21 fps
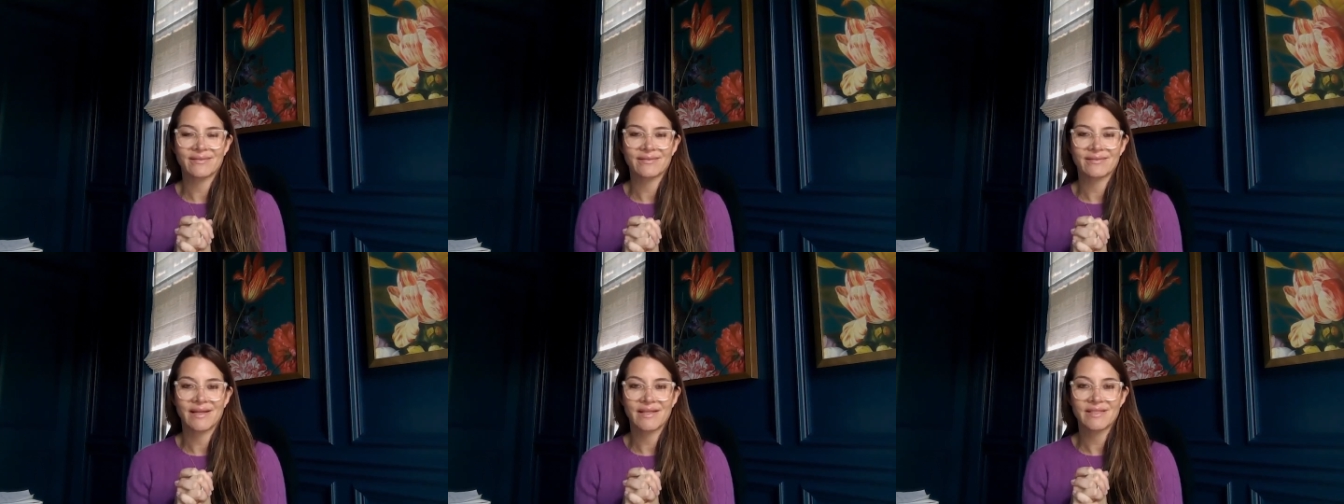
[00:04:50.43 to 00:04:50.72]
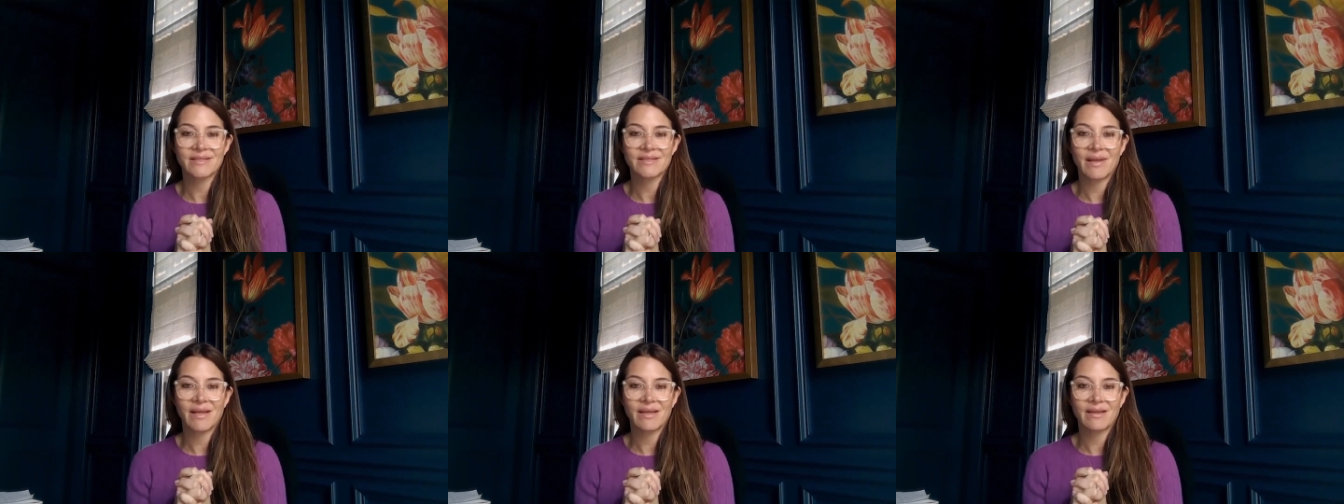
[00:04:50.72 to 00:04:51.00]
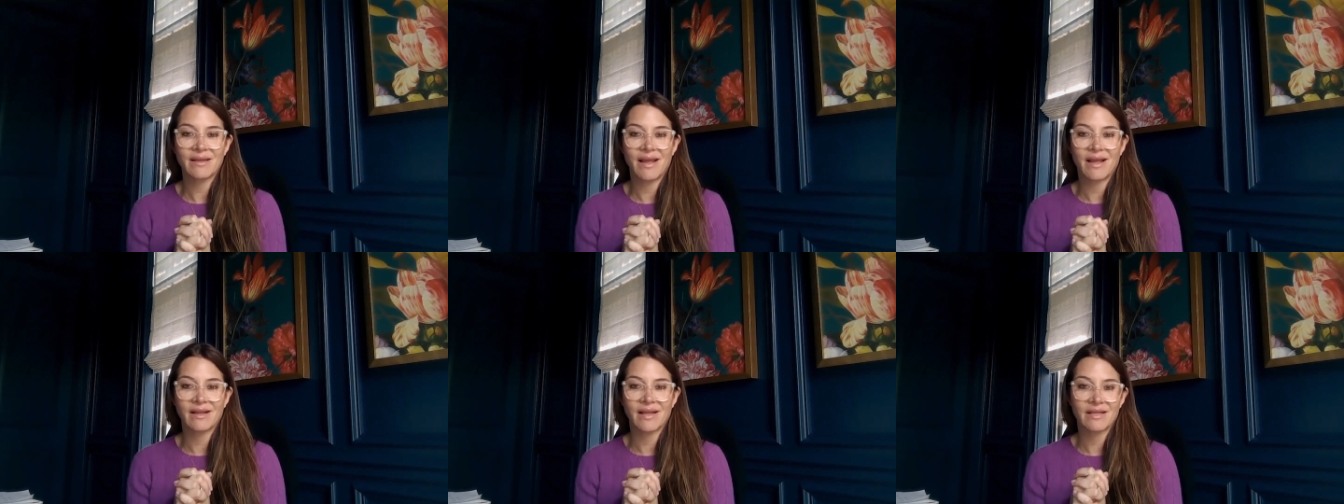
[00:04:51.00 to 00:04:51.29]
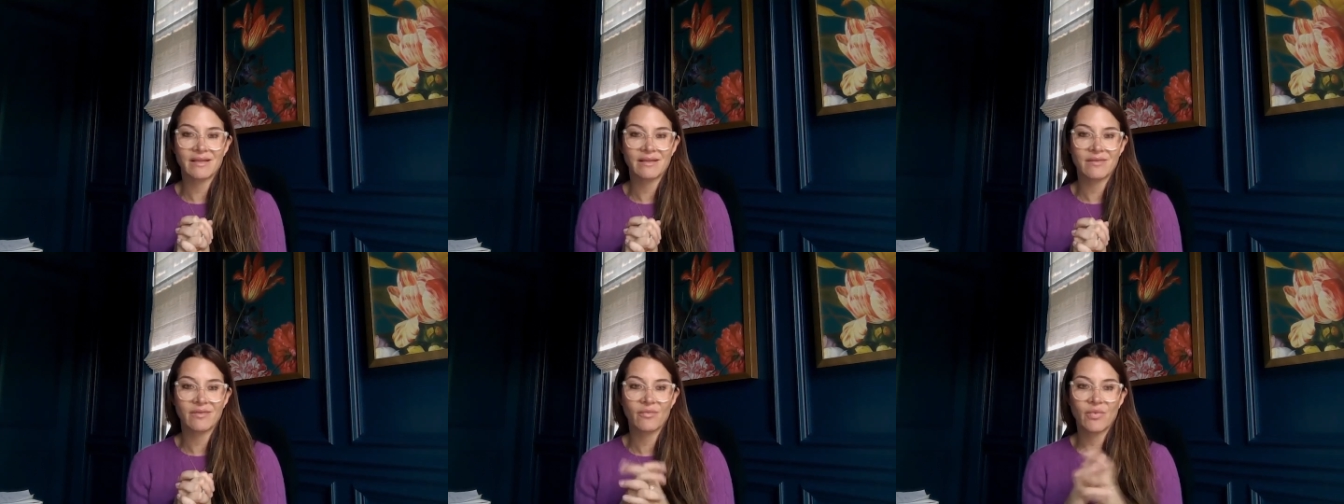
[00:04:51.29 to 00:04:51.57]
that's the big thing like
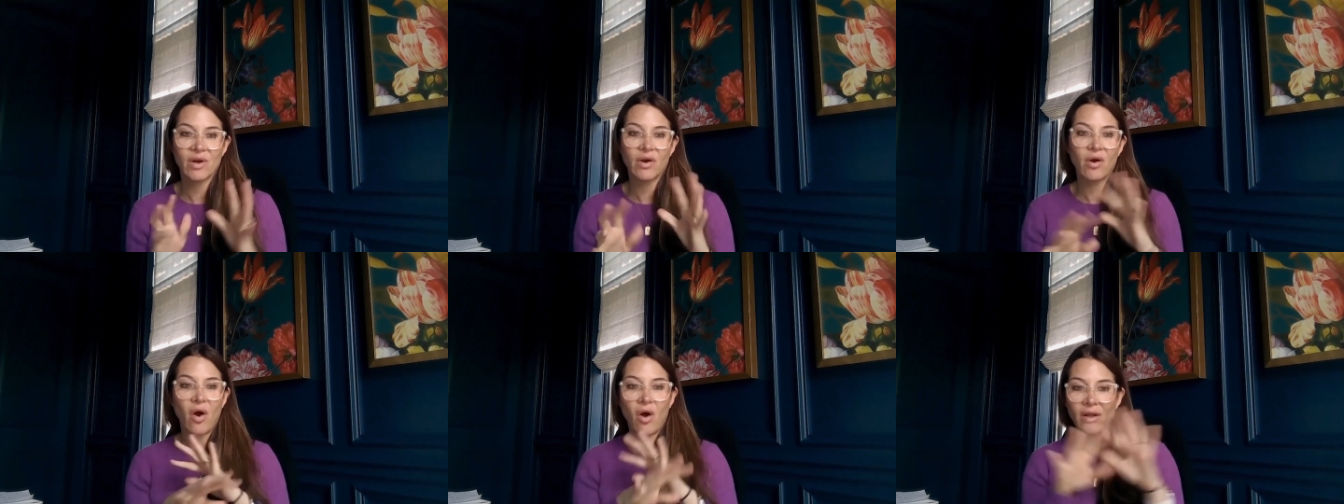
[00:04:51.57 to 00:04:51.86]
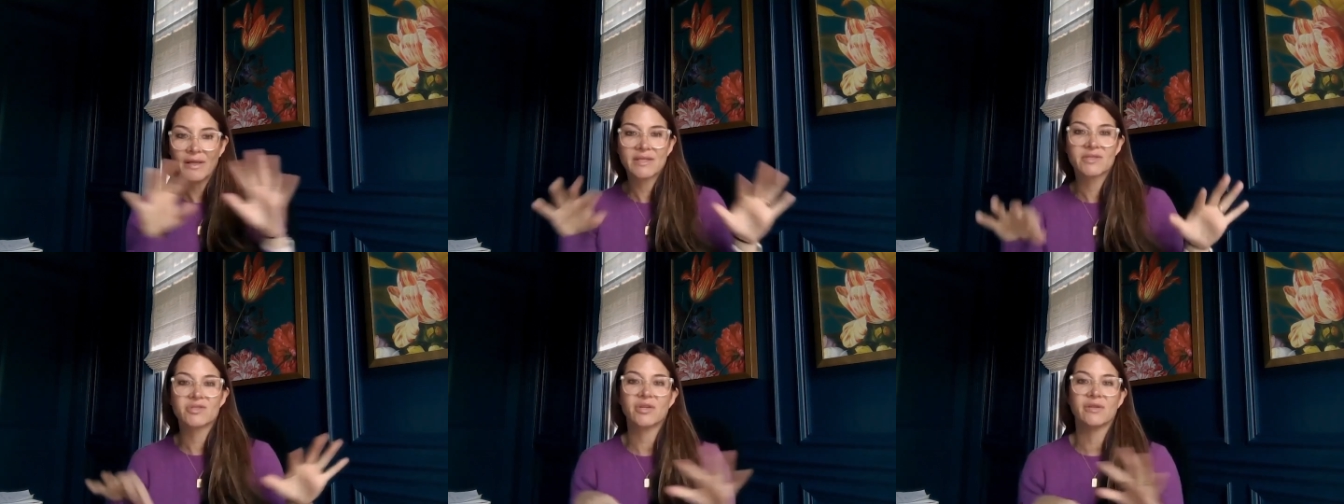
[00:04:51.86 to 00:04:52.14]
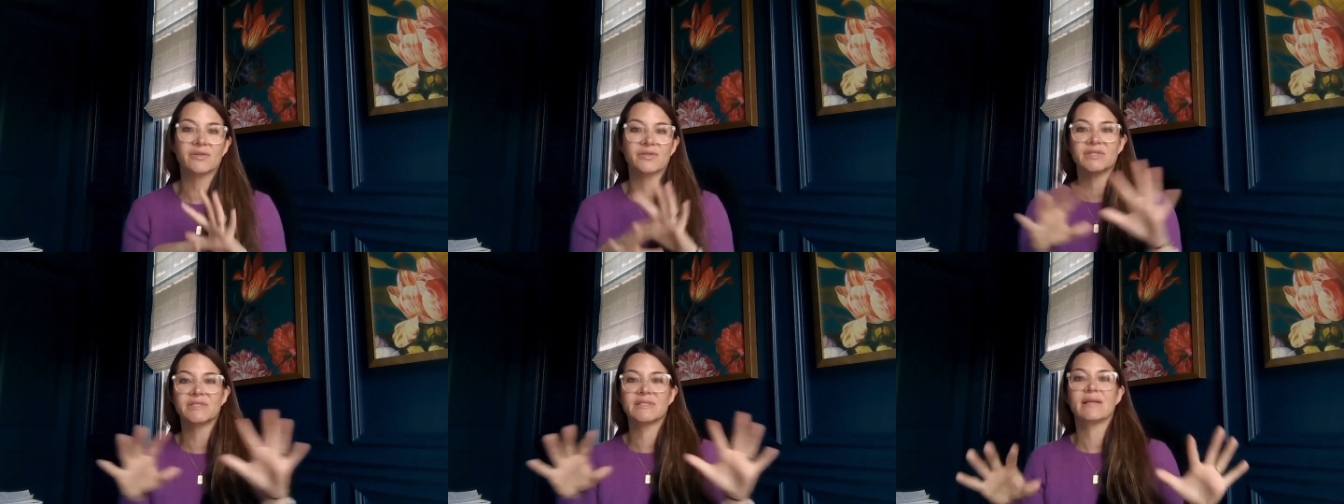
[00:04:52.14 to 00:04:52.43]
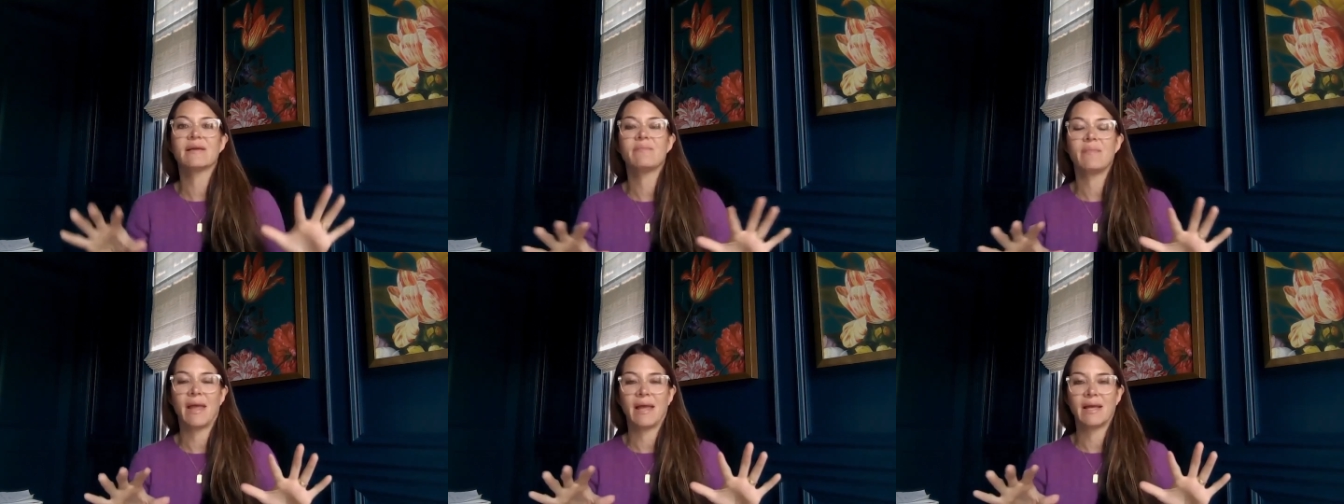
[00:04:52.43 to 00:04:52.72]
we're all each other's
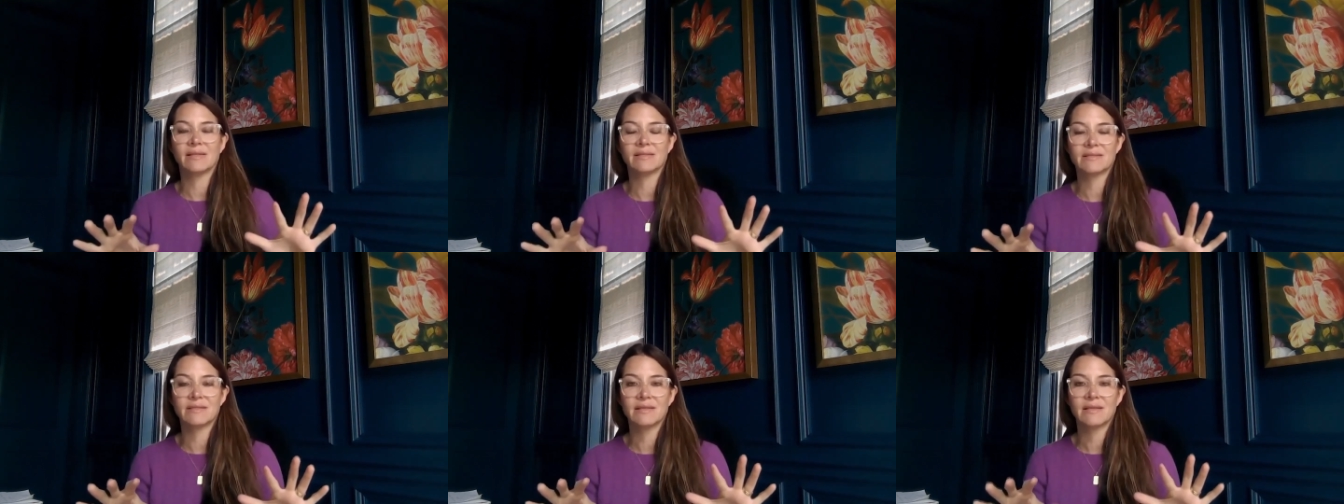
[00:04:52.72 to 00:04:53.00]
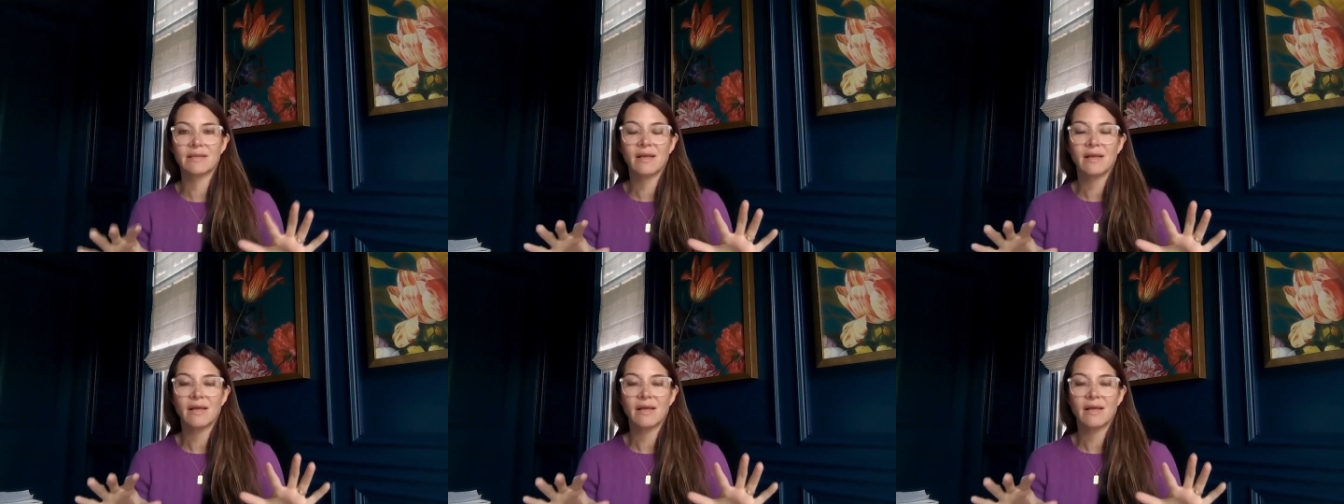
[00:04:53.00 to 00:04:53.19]
teammates